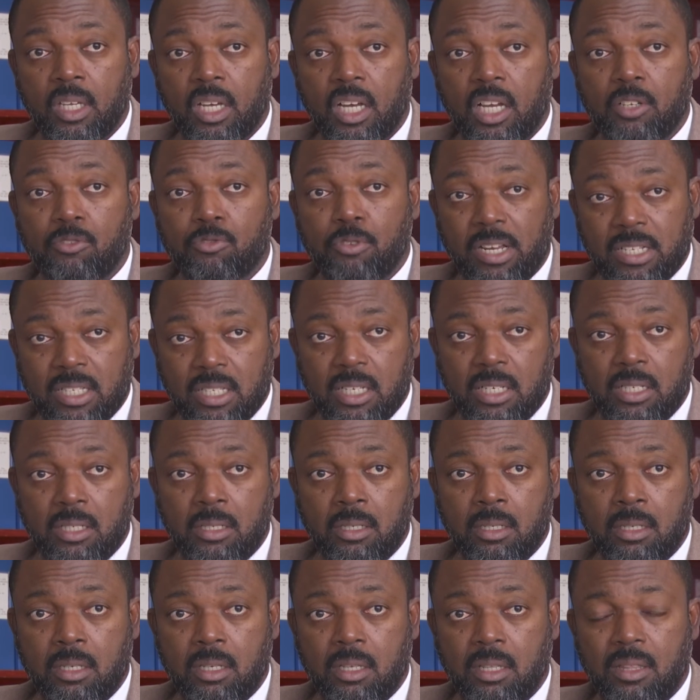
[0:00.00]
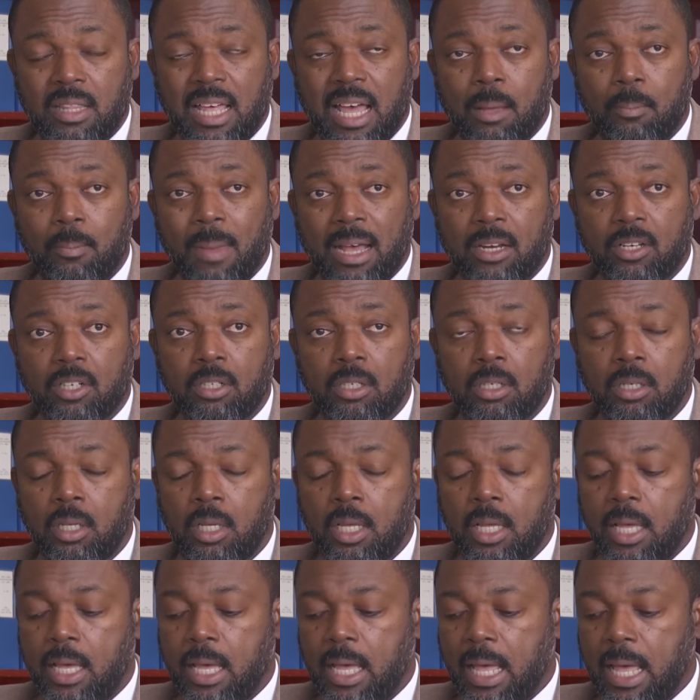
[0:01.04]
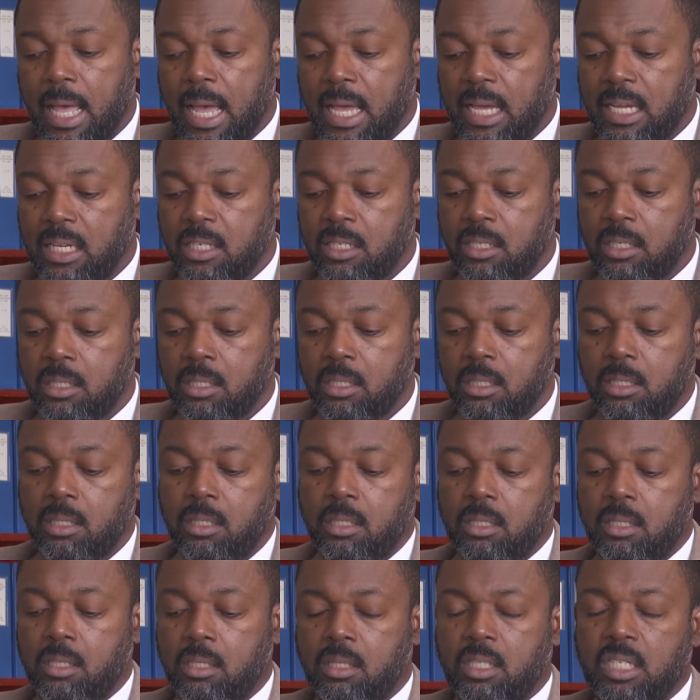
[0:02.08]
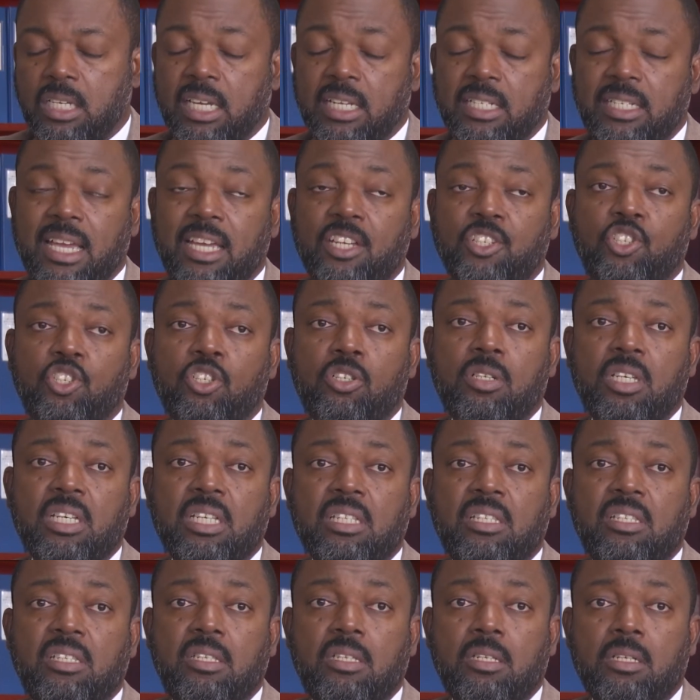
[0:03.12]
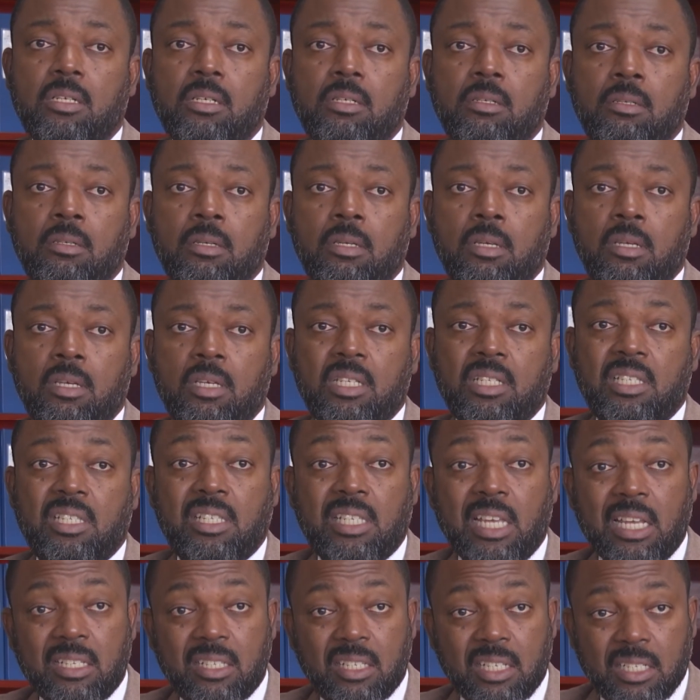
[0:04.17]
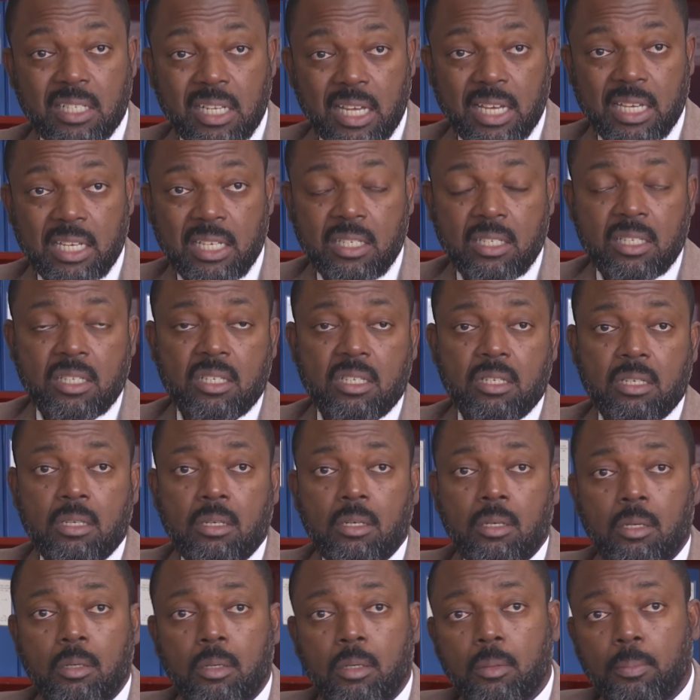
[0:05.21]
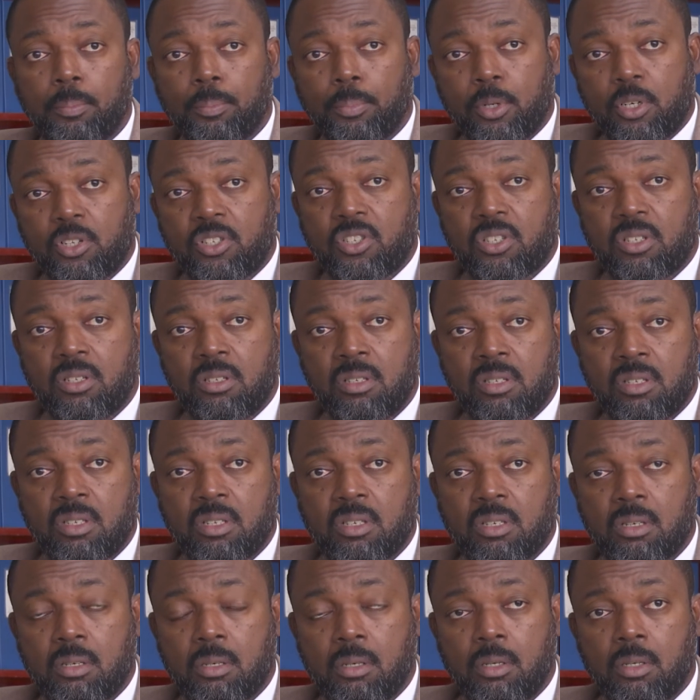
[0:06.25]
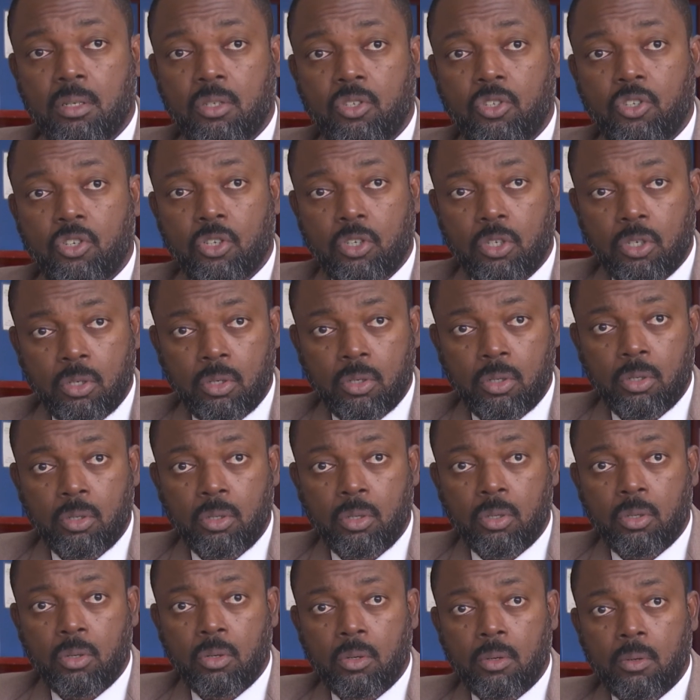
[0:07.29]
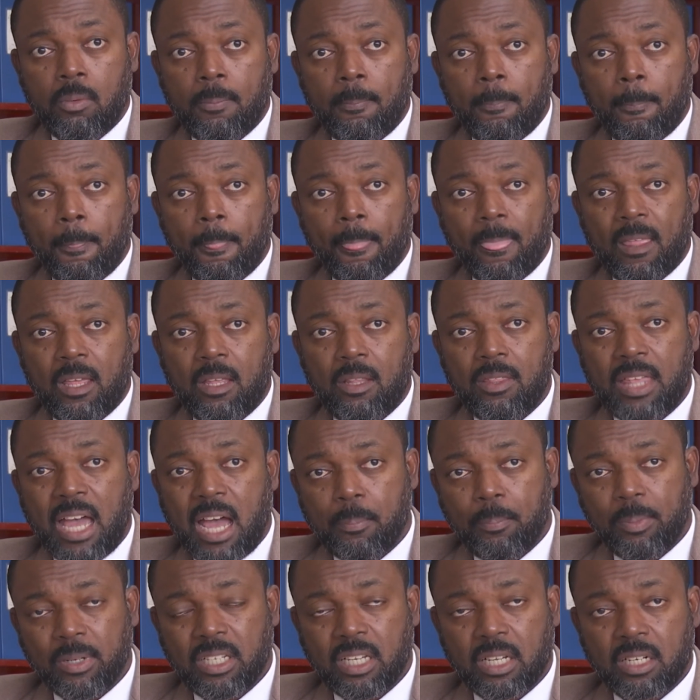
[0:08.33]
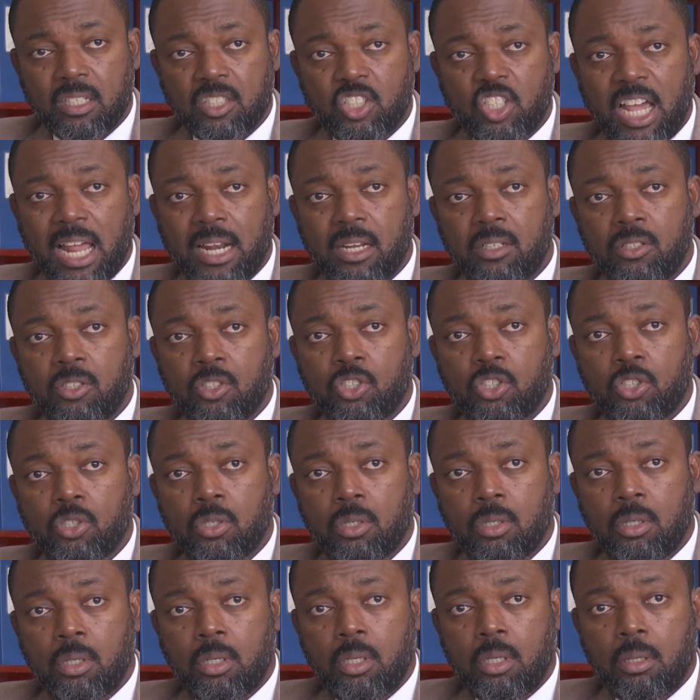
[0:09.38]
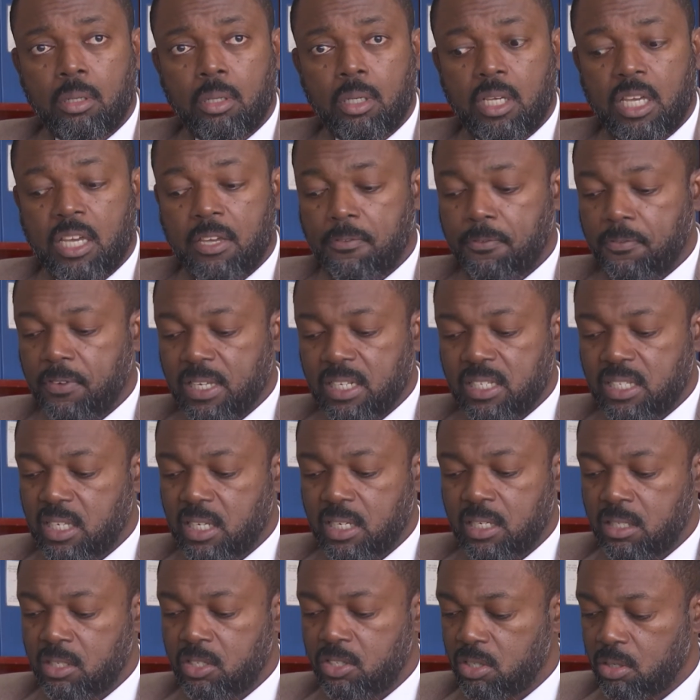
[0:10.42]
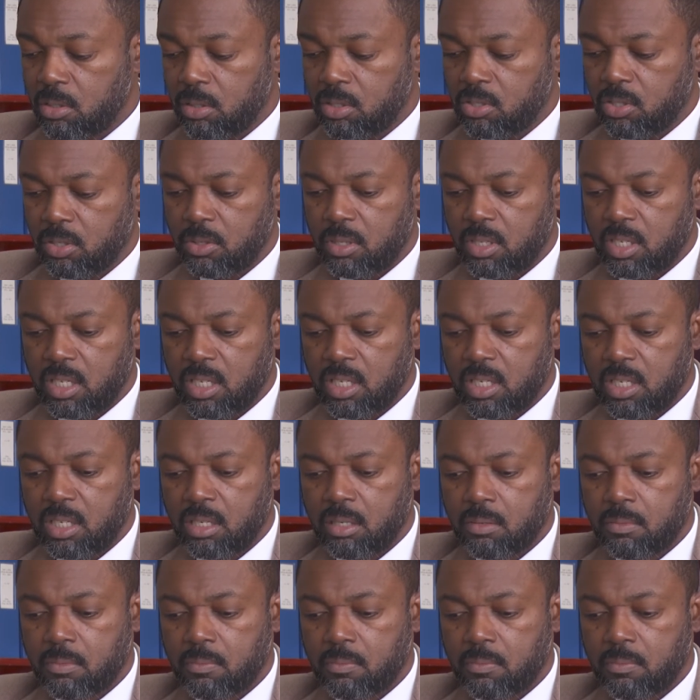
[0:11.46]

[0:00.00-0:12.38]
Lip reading: addressing that matter. And the intention is to sensitize persons to that particular challenge. It fits in to the,